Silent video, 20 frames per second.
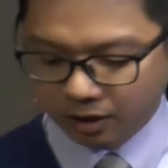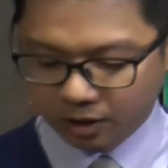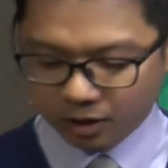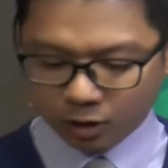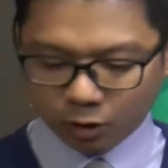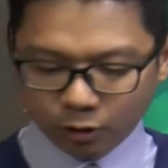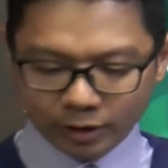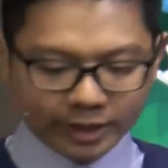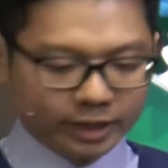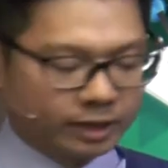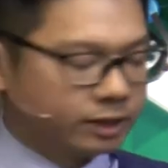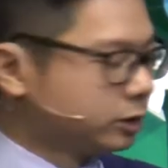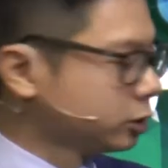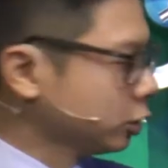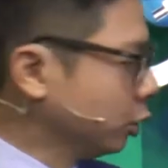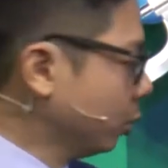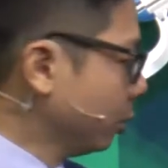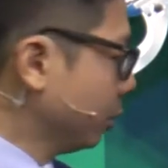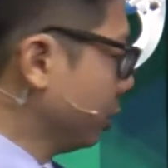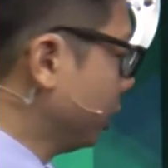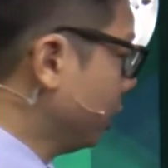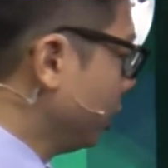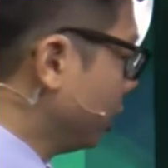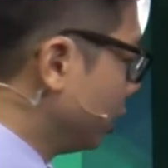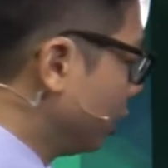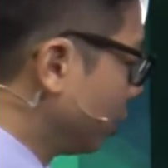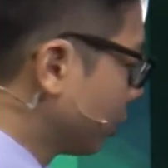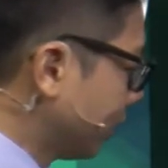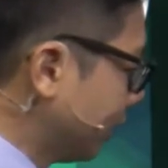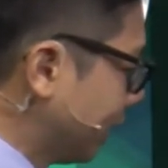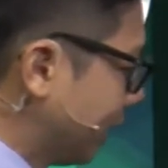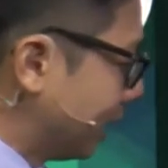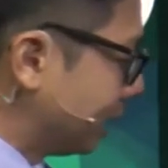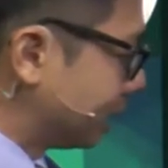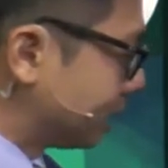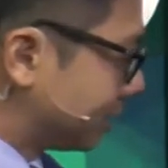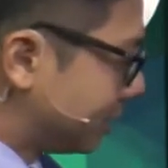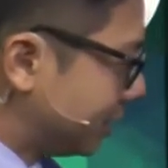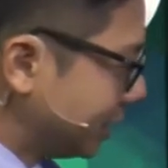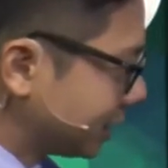Okay, so looking at
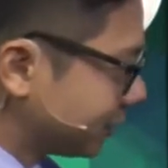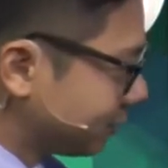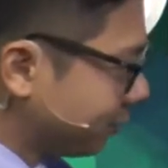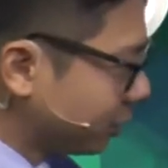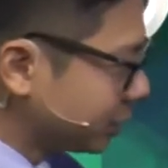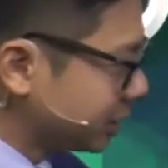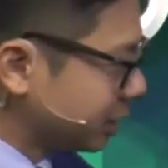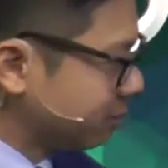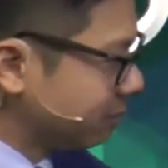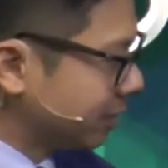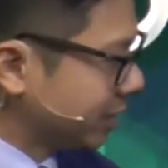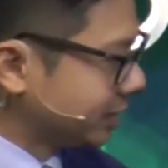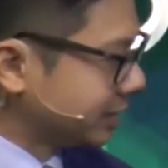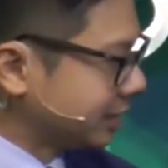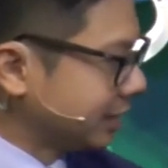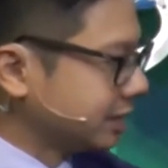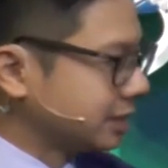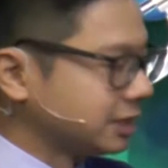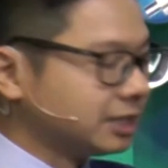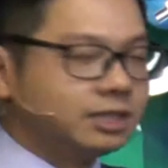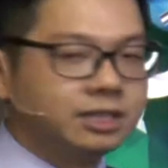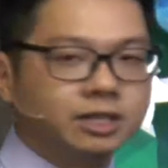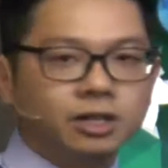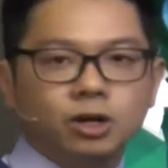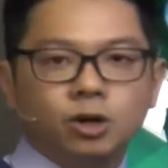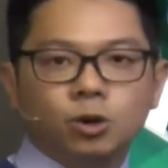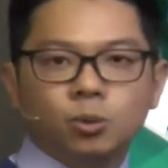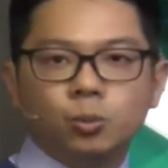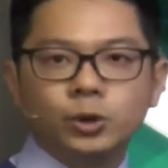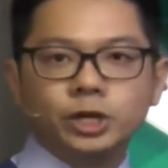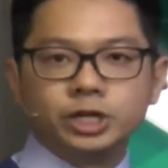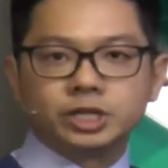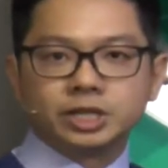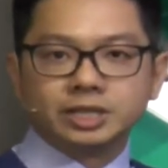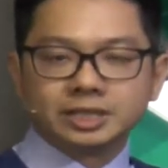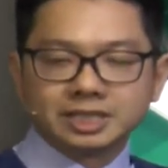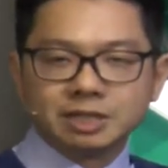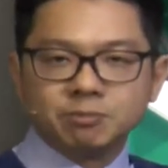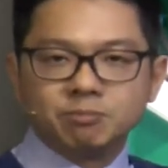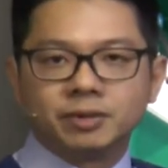these four symbols here, which
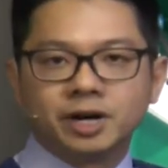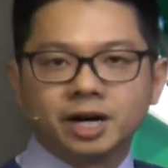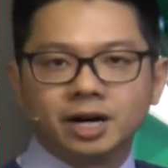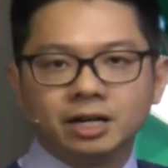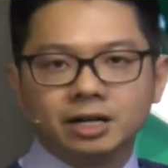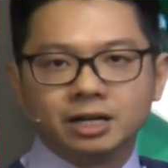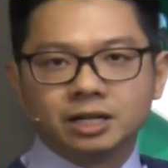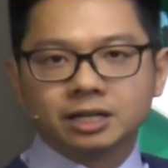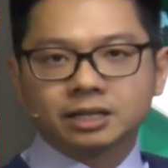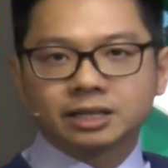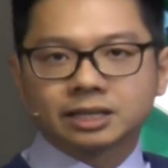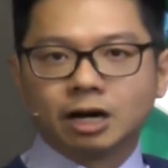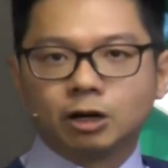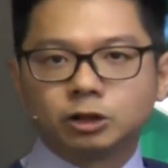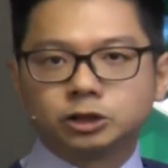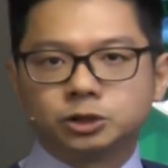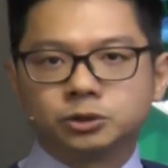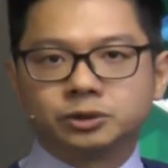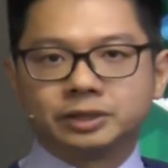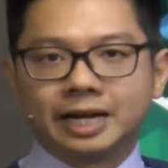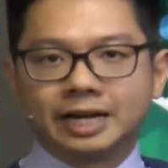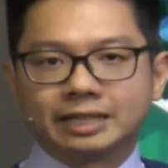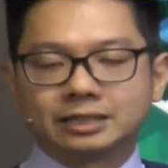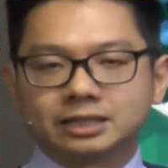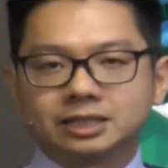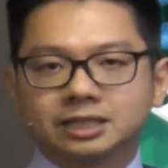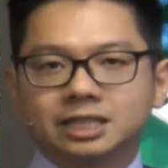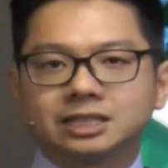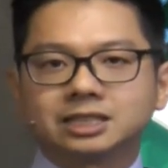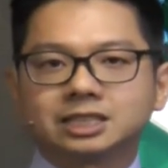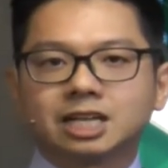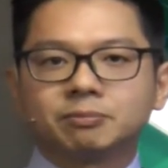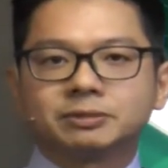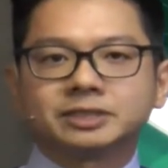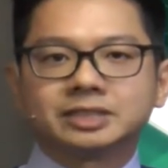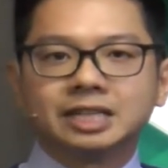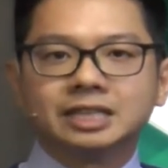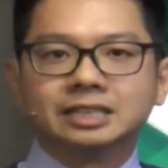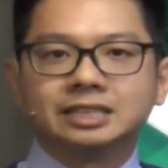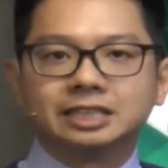symbol tells you that the
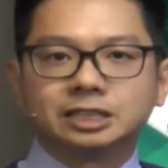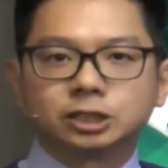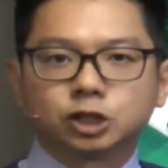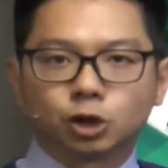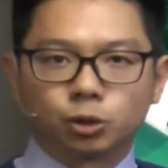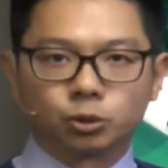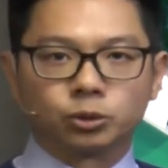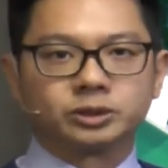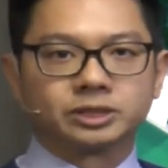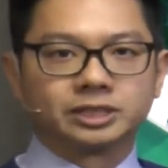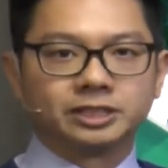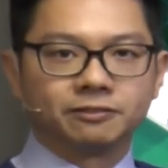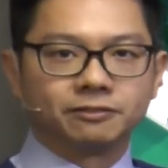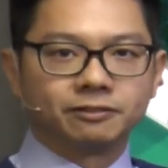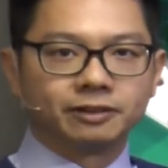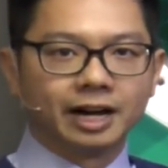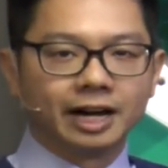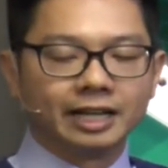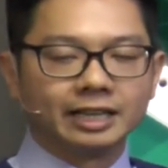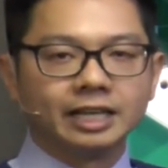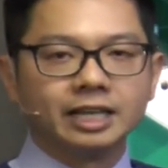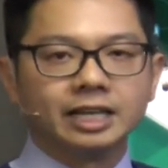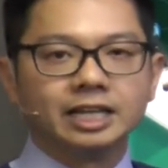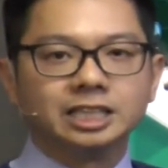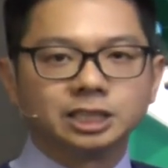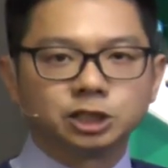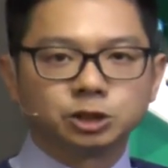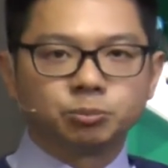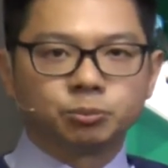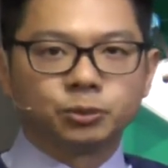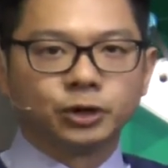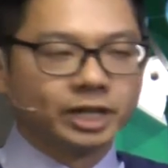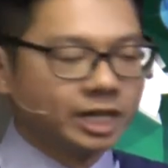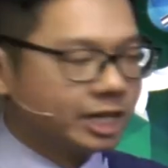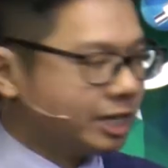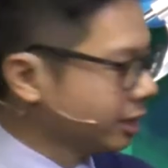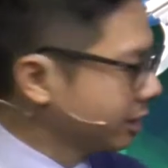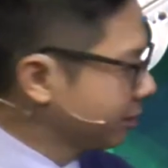substance is corrosive? I think it's pretty